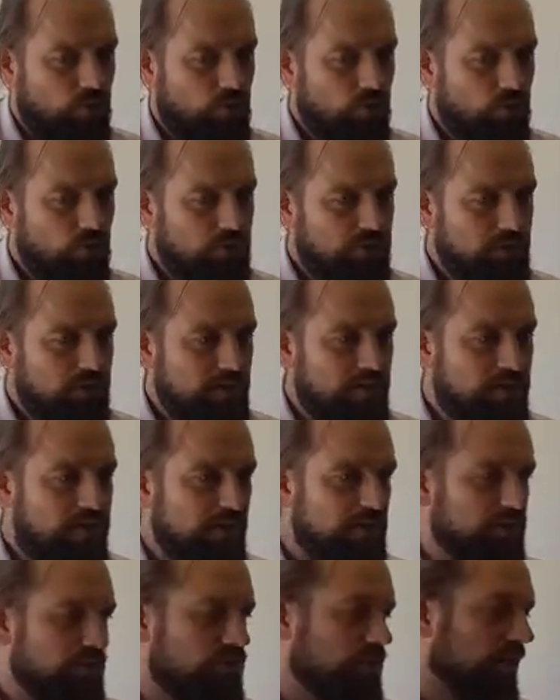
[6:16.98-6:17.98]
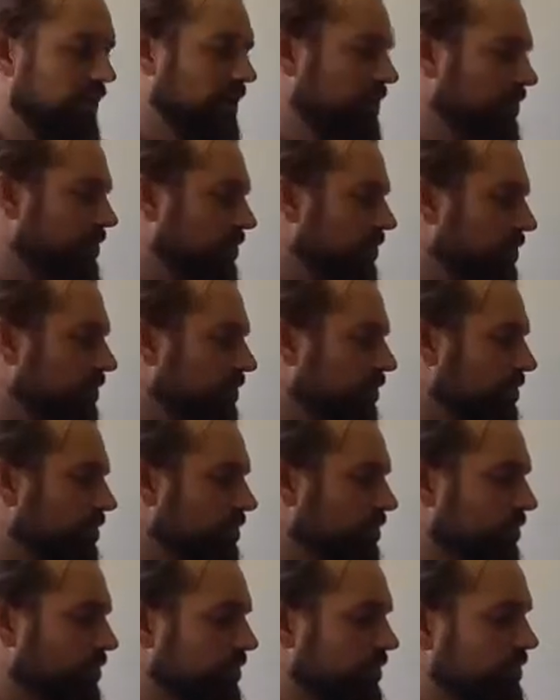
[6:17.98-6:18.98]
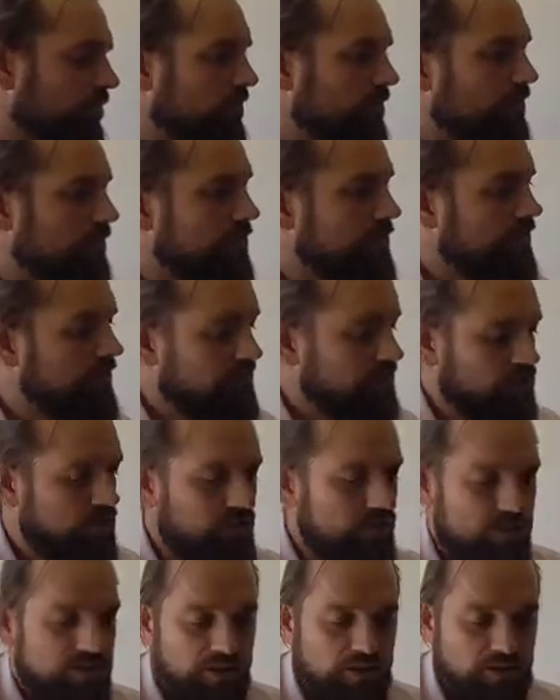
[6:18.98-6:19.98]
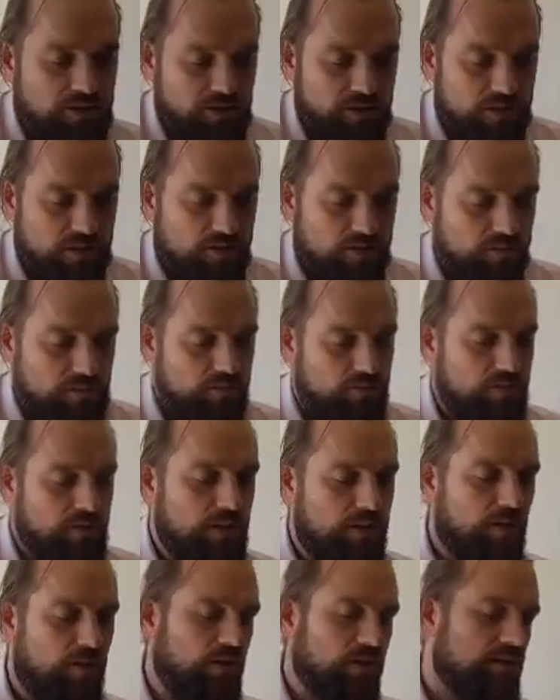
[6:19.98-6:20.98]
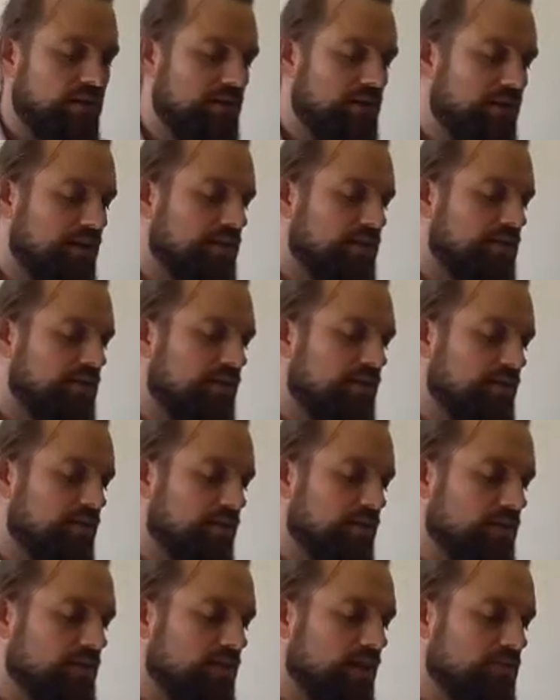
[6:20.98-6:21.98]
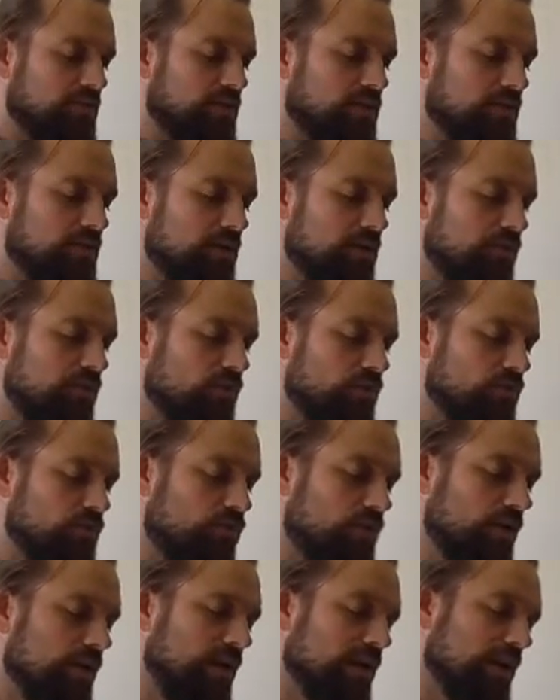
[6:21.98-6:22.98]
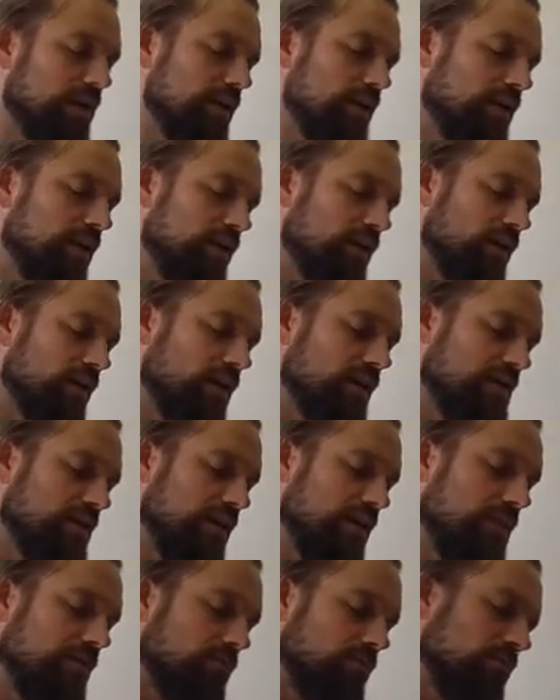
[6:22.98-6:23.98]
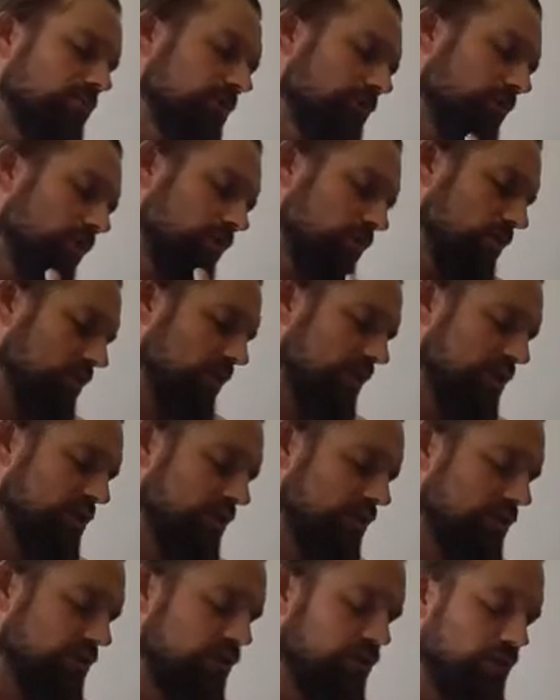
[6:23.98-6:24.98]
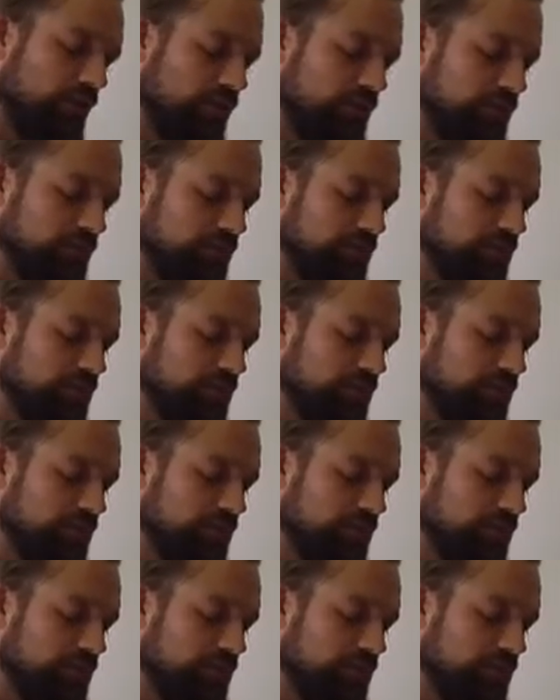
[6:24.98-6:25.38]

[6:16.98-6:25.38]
Also, these things will change from session to session. They're not going to stay the same. Somebody who's really seems emotionally secure